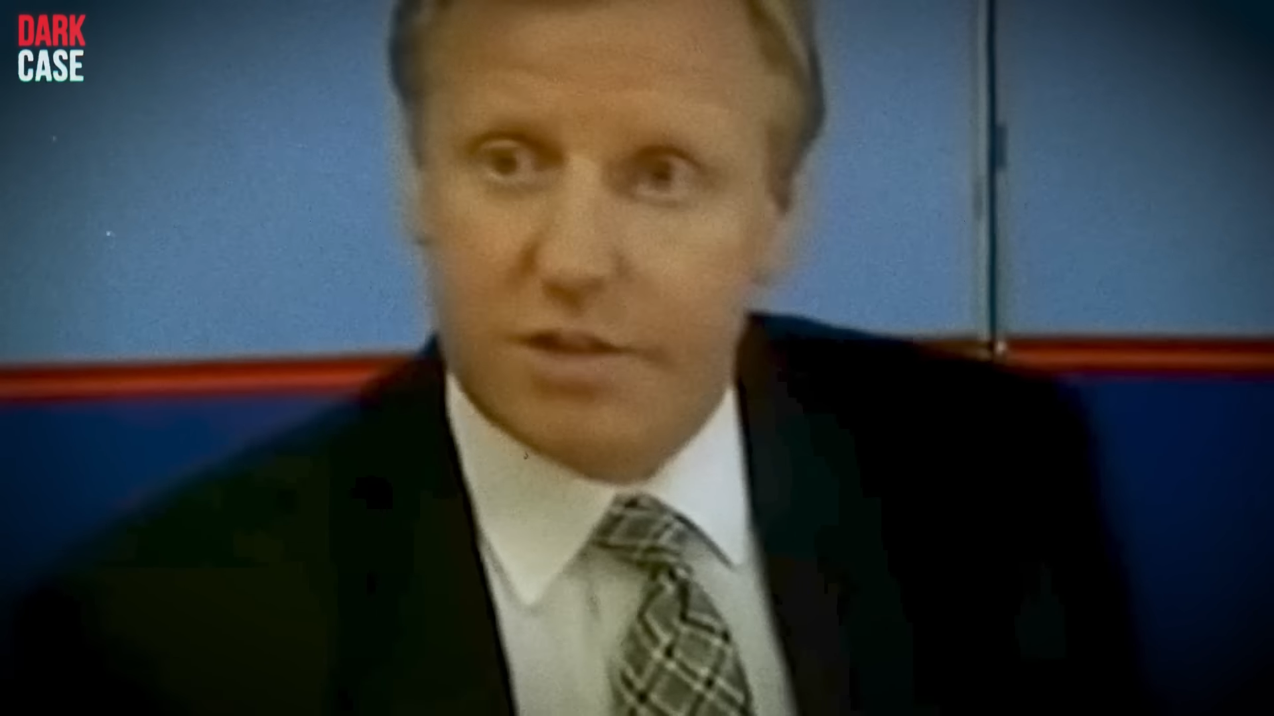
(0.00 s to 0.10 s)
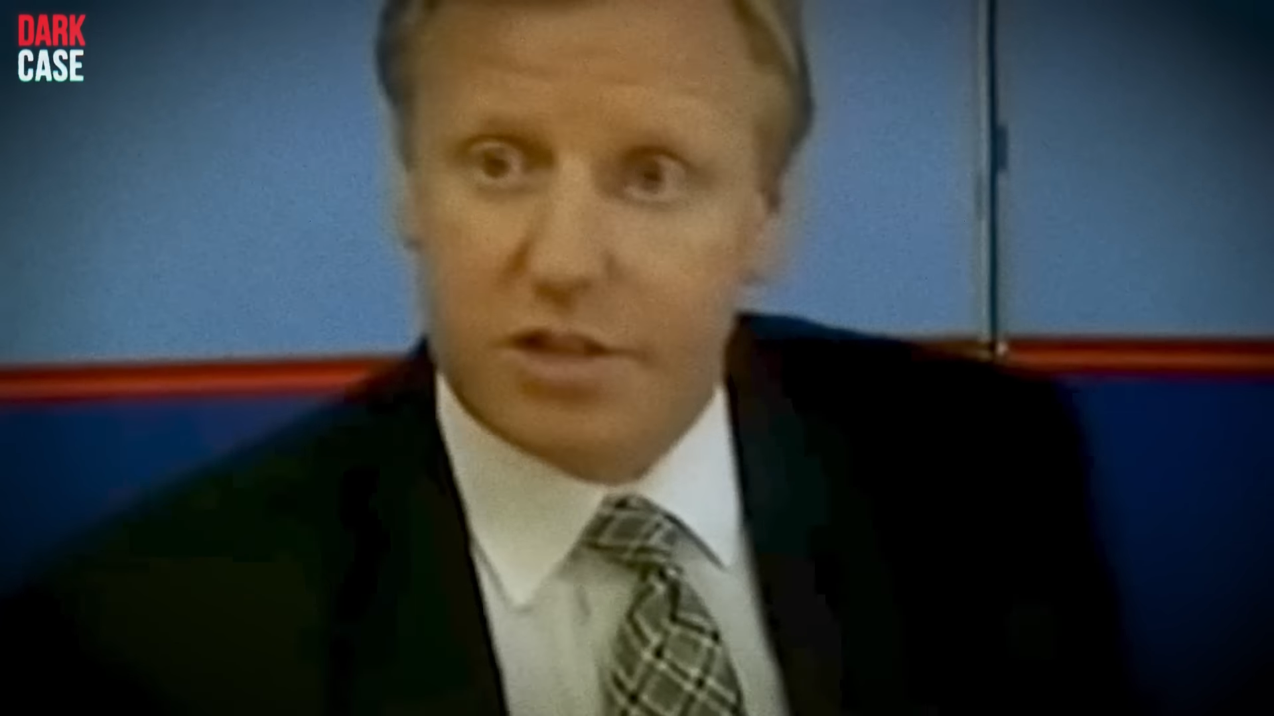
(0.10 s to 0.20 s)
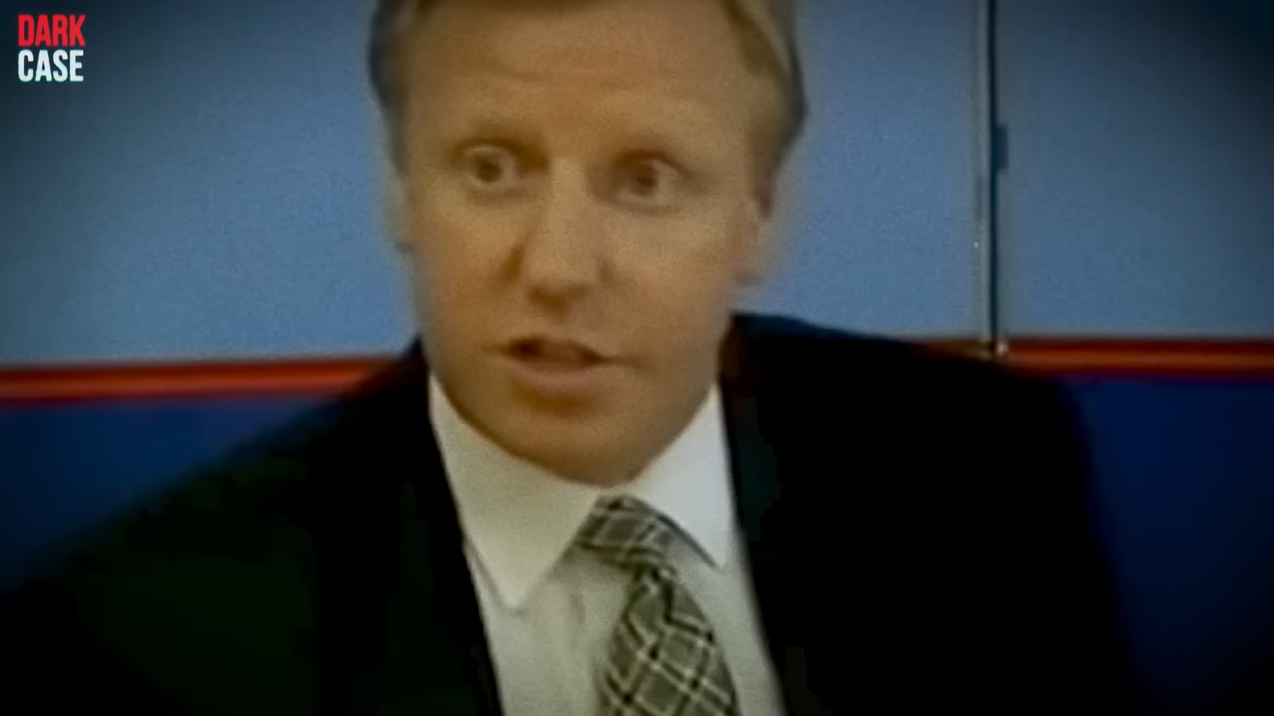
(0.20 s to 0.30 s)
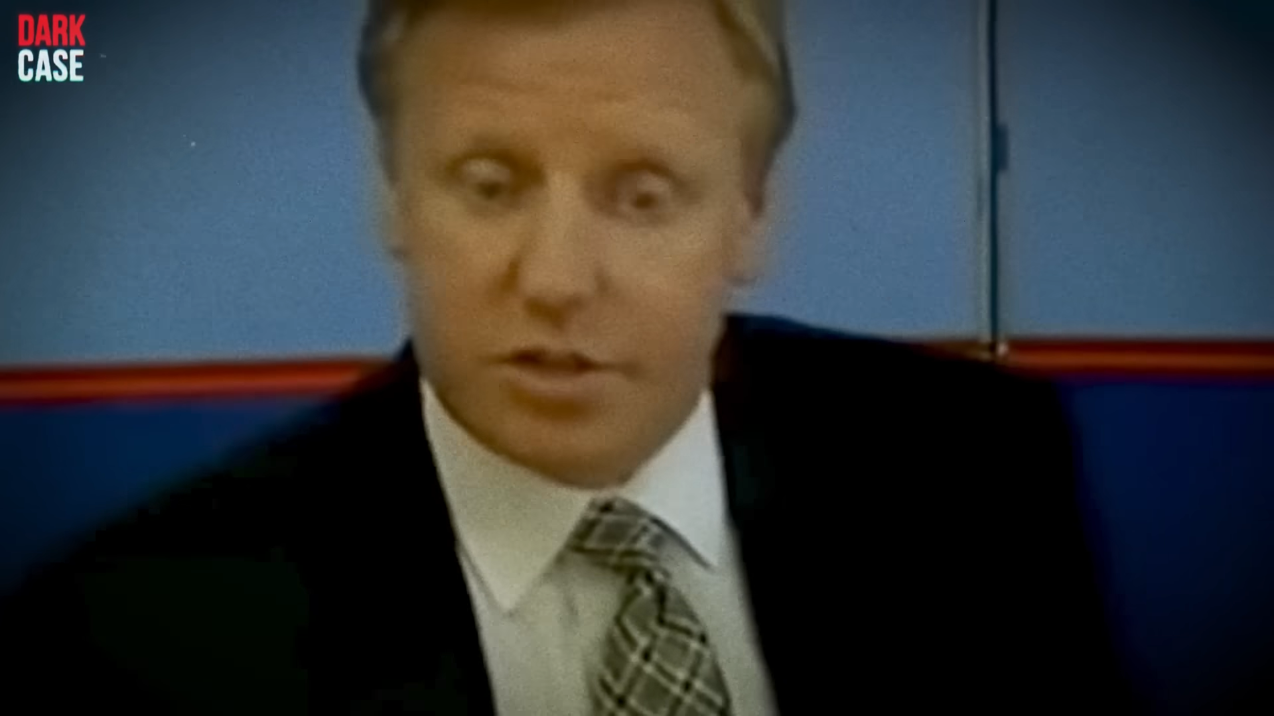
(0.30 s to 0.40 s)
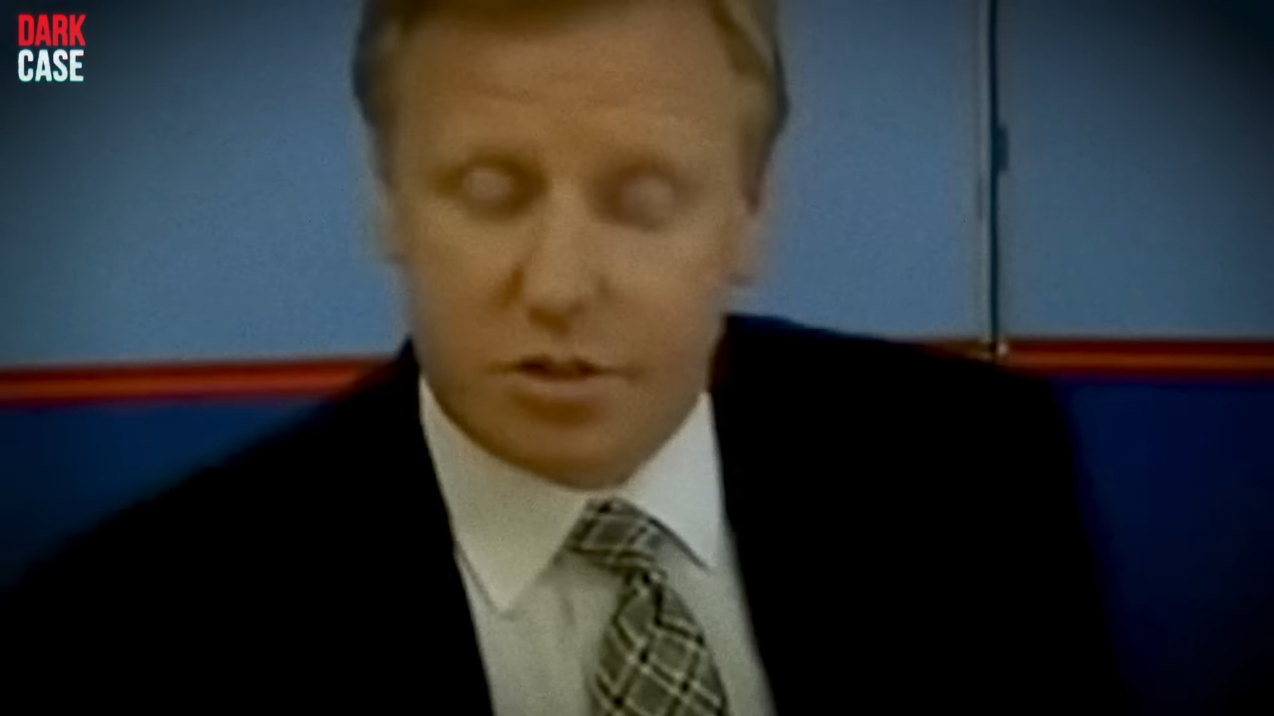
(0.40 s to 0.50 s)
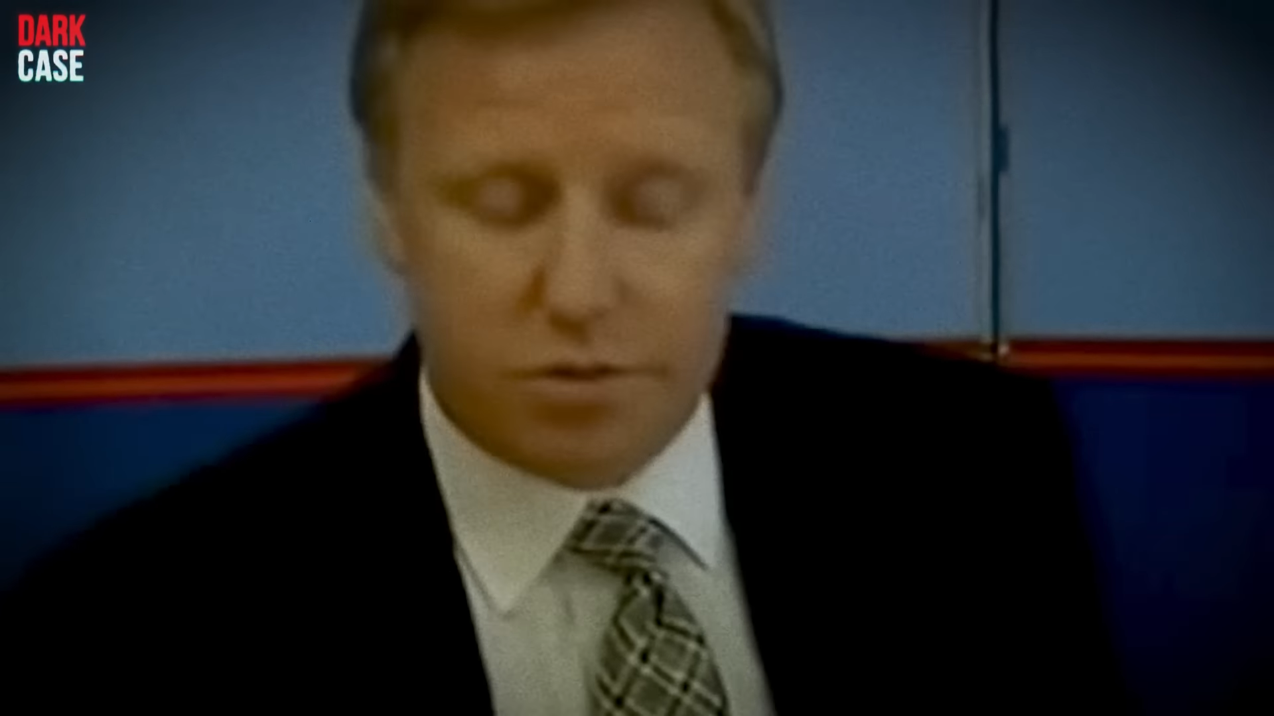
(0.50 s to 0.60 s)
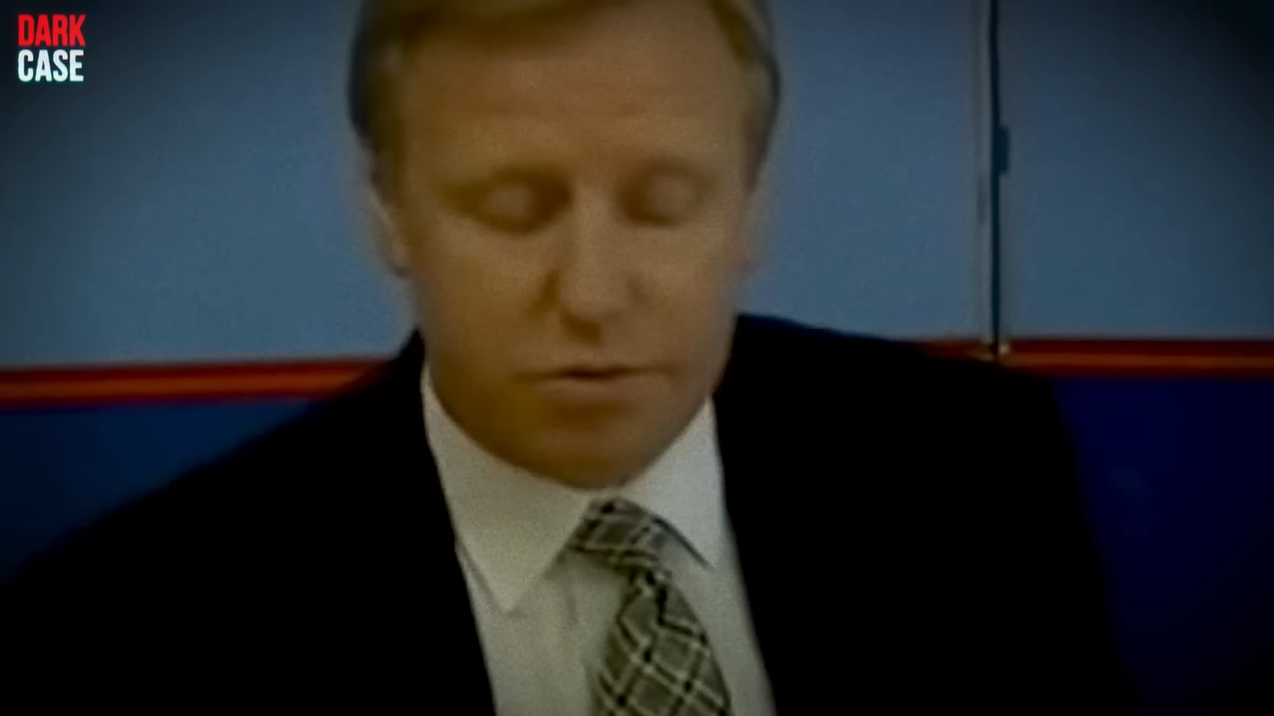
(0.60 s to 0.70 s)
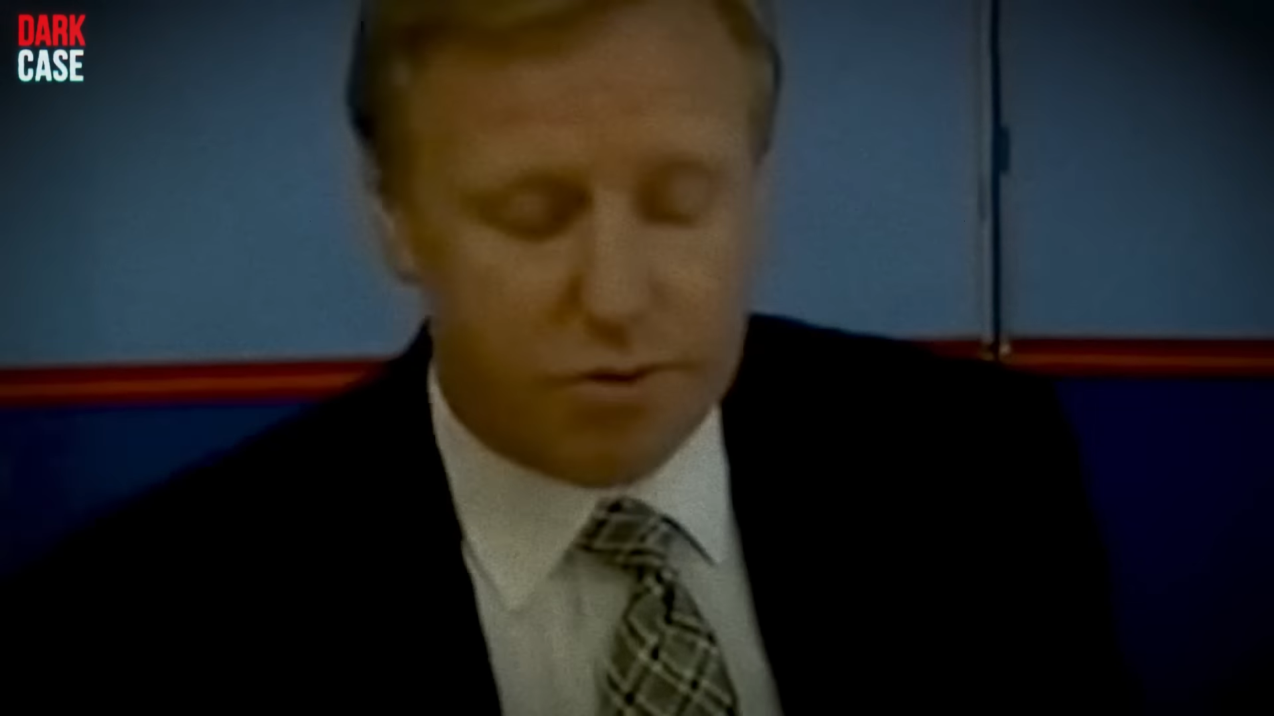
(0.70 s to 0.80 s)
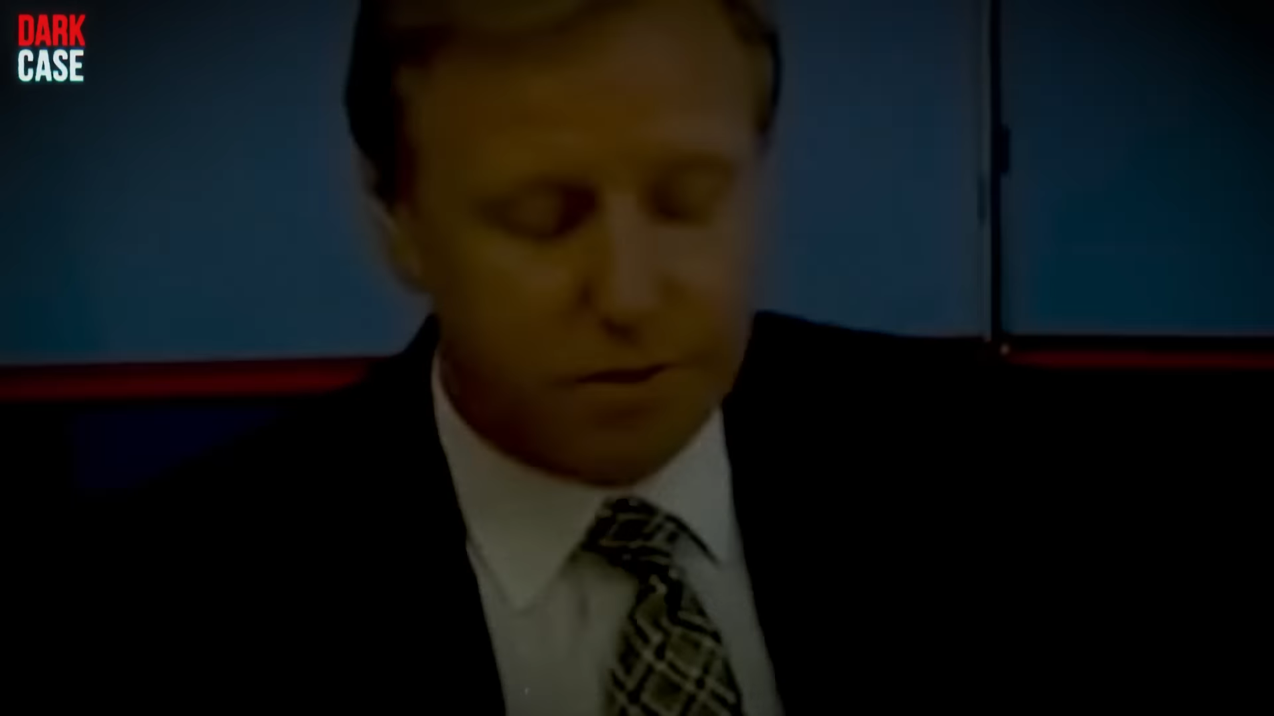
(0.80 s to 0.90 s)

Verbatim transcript: to six year old.